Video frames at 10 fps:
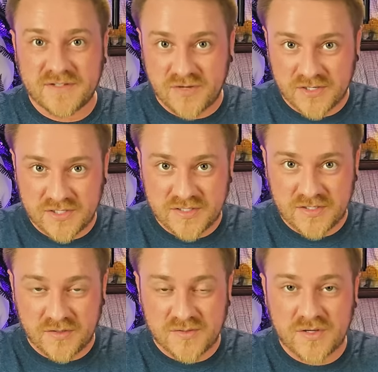instructions to
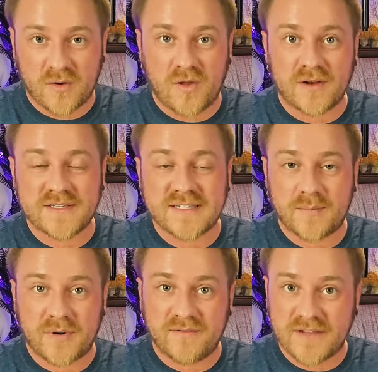do so on a
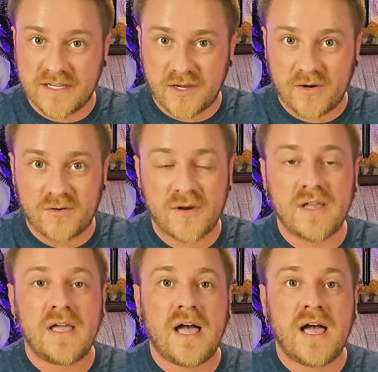separate video.